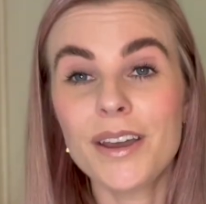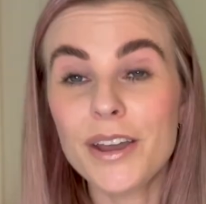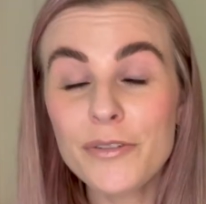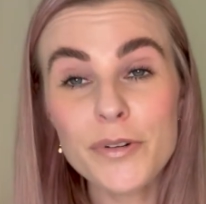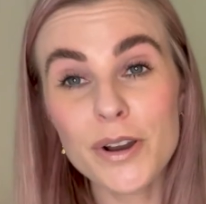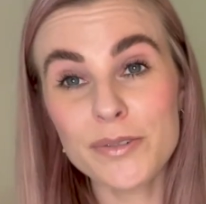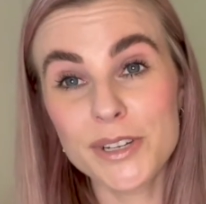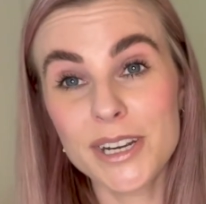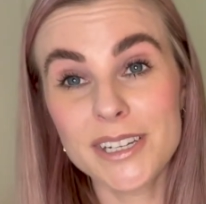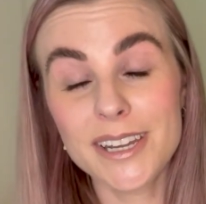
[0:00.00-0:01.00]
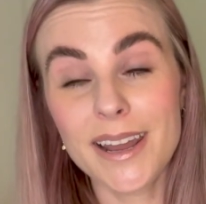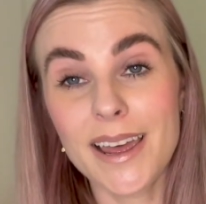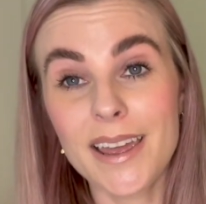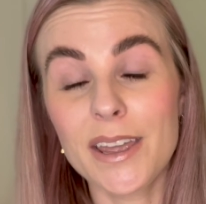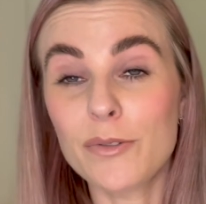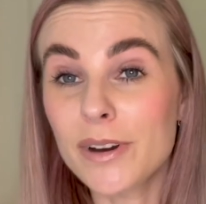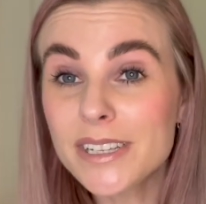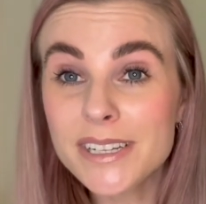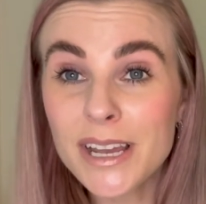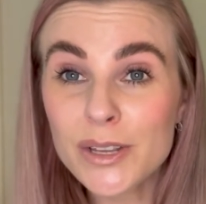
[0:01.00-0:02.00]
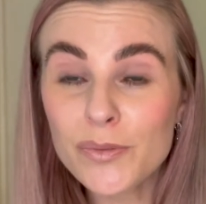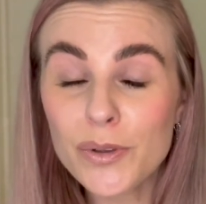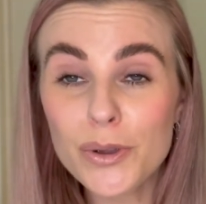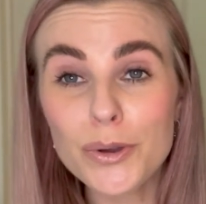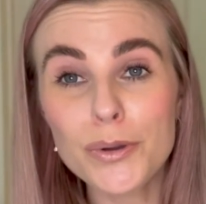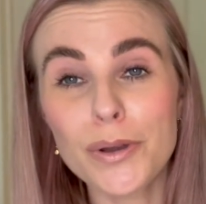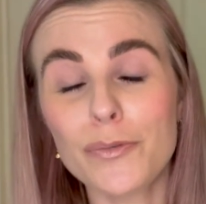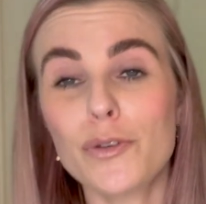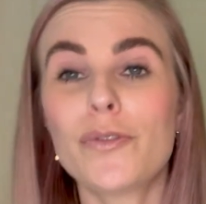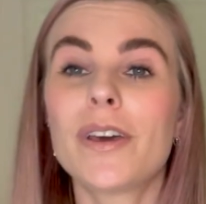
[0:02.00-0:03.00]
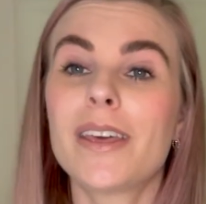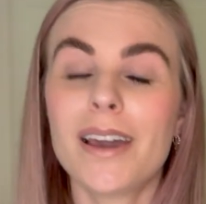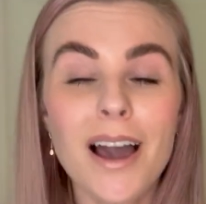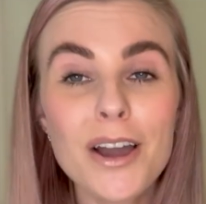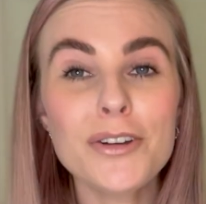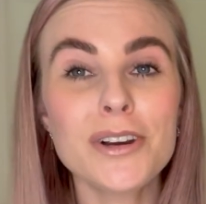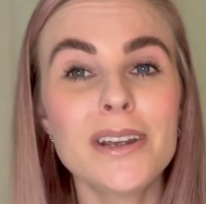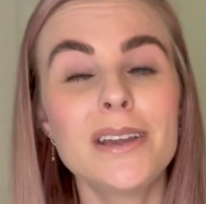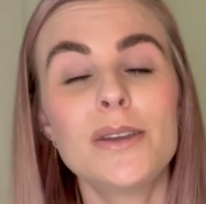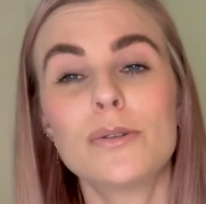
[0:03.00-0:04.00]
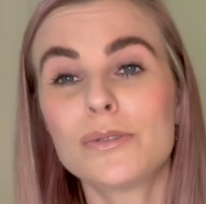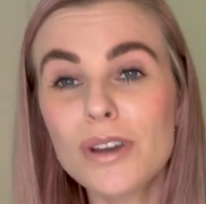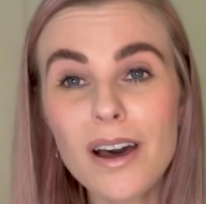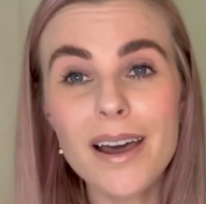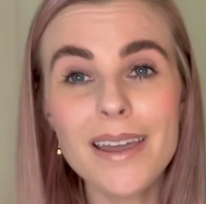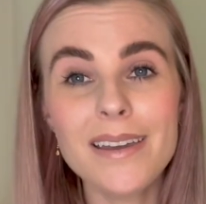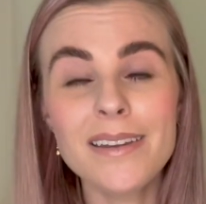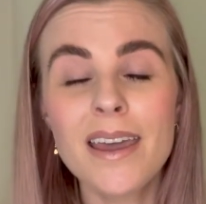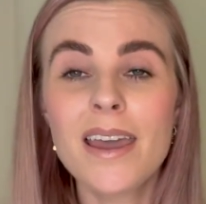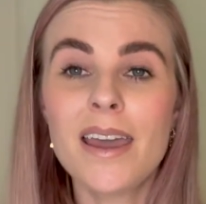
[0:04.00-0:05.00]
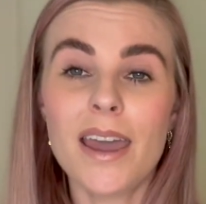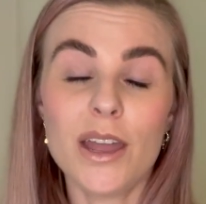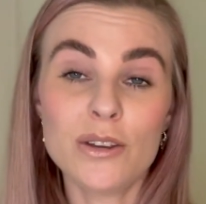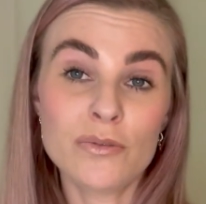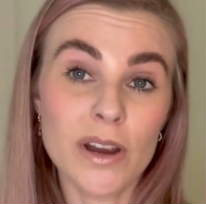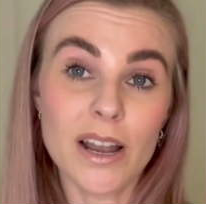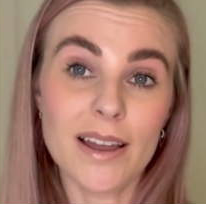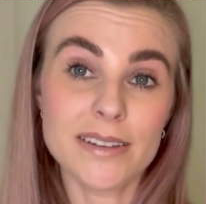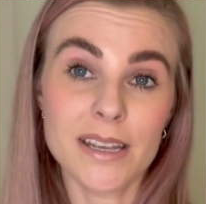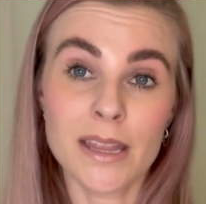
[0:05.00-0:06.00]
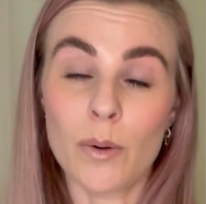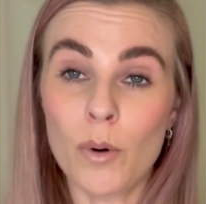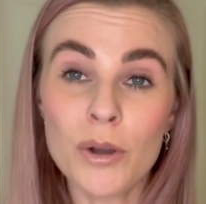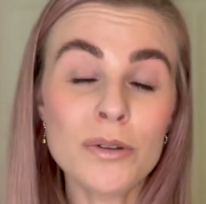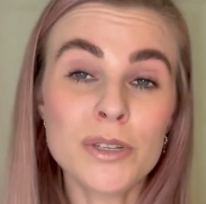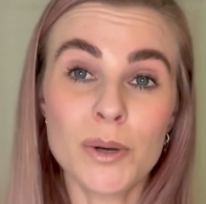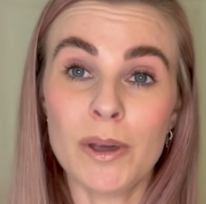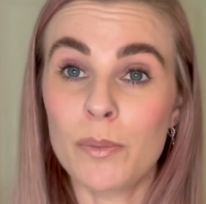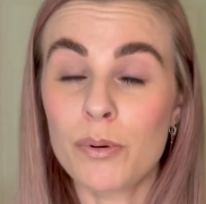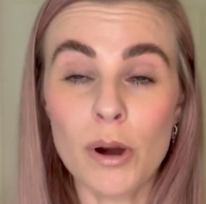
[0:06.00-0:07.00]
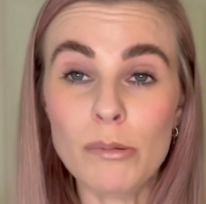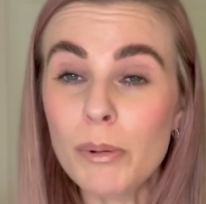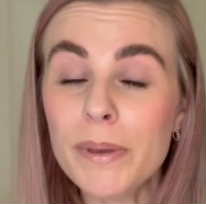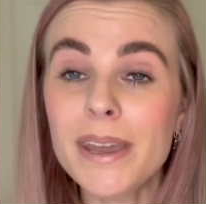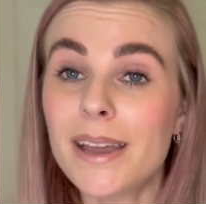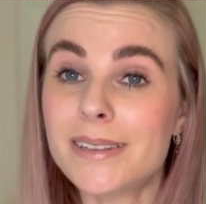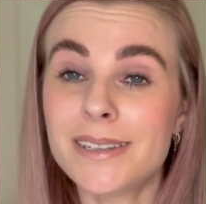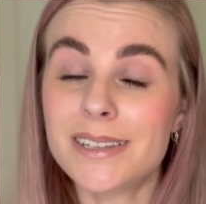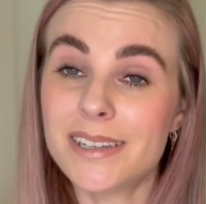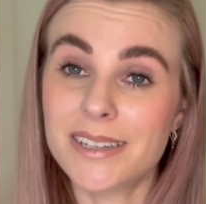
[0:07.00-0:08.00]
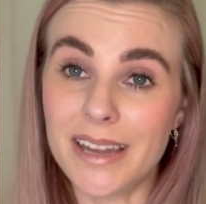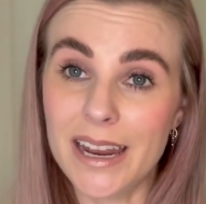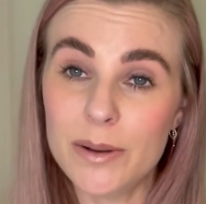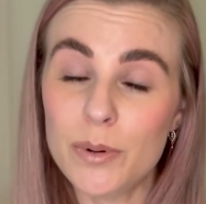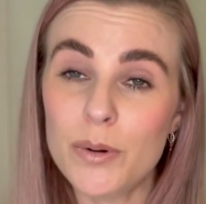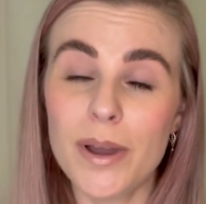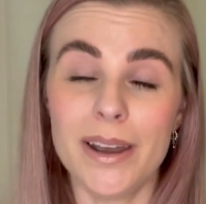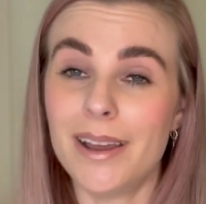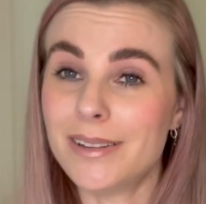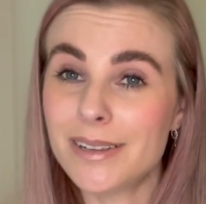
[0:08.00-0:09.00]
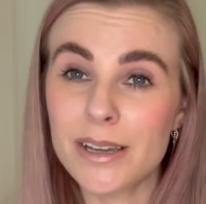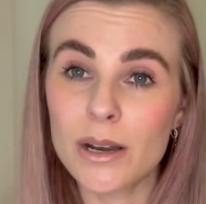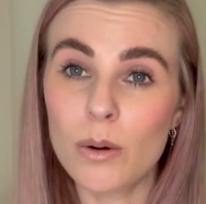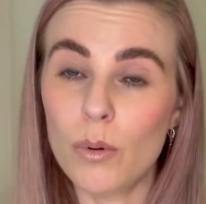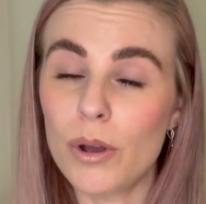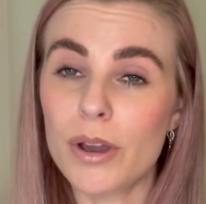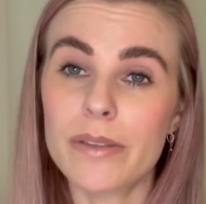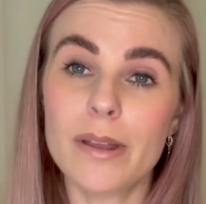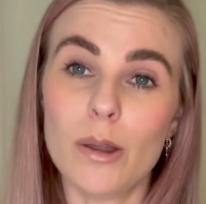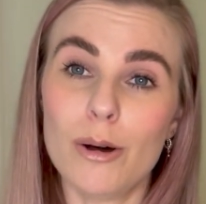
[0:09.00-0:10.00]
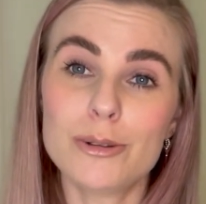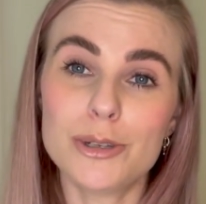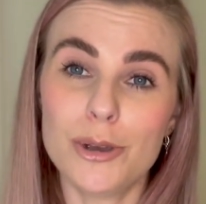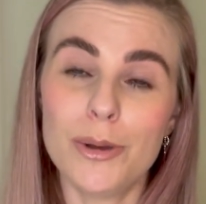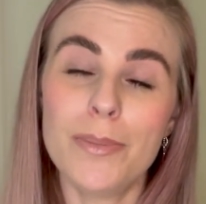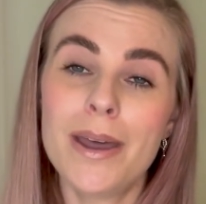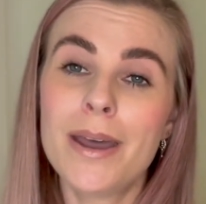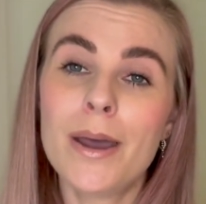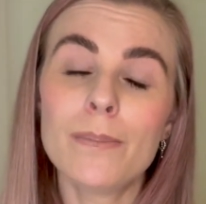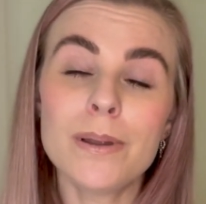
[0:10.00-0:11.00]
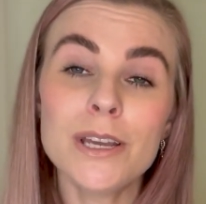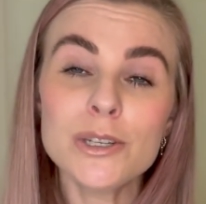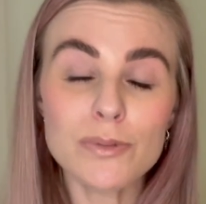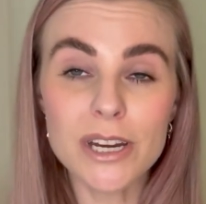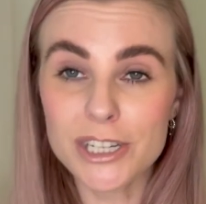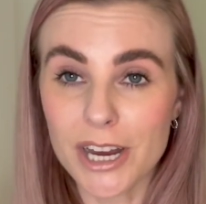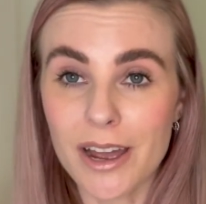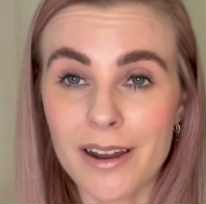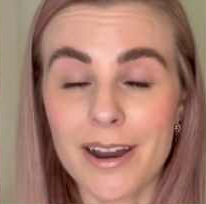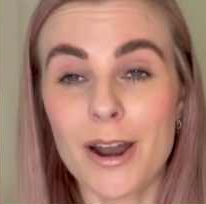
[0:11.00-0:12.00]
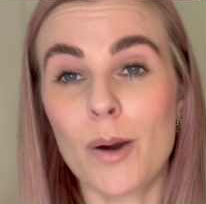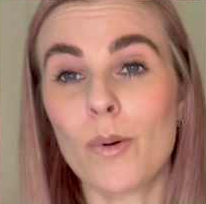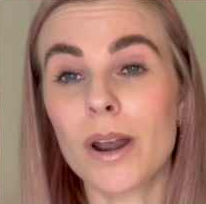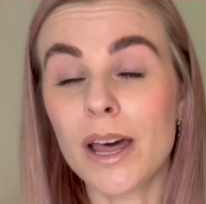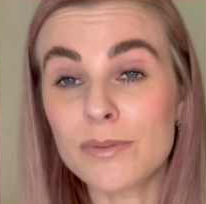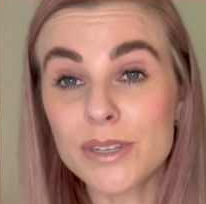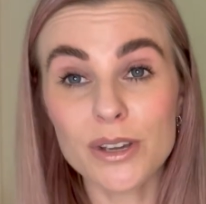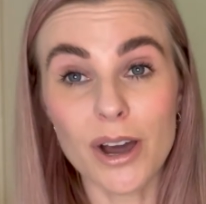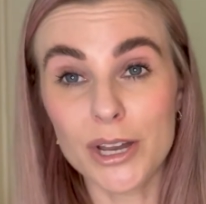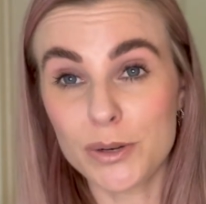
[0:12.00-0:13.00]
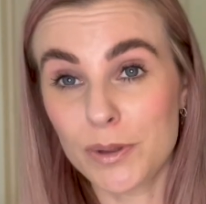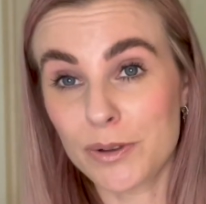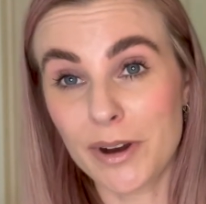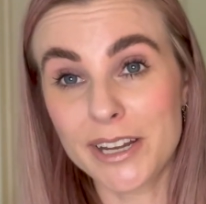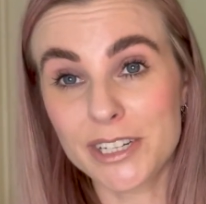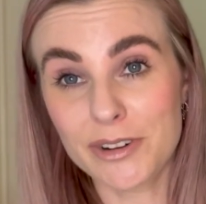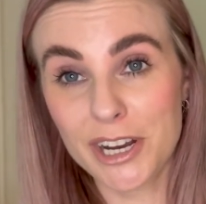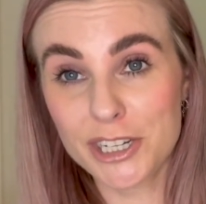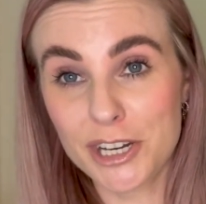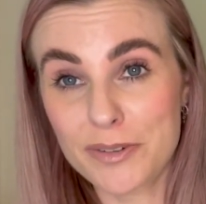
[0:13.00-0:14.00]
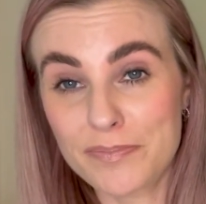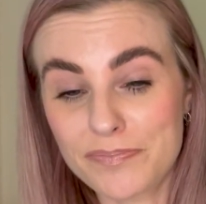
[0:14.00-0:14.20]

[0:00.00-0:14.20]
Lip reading: If what I've shared today resonates for you, if you're feeling hungry, you're tired, and you're realizing that what you're doing probably isn't sustainable and isn't going to work in the long term, please reach out and I would love to guide you in the right direction.